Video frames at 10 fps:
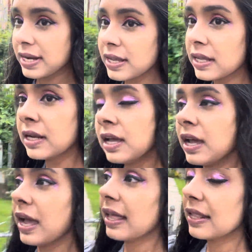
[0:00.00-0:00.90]
it
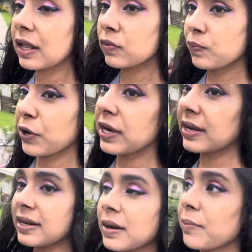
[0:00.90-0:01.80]
and then put it
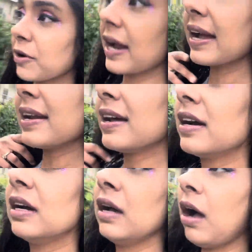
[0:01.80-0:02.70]
in a braid
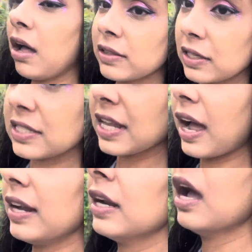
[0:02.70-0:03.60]
on the
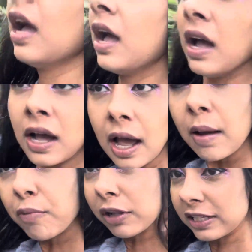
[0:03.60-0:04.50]
side
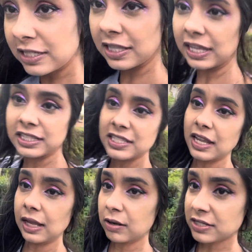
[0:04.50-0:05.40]
and pull it to like
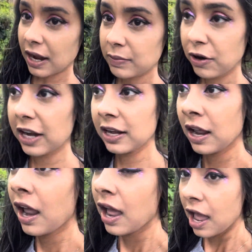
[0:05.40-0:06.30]
a side braid,
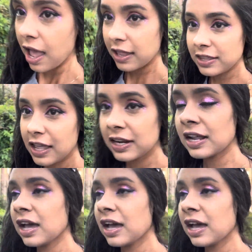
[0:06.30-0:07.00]
and then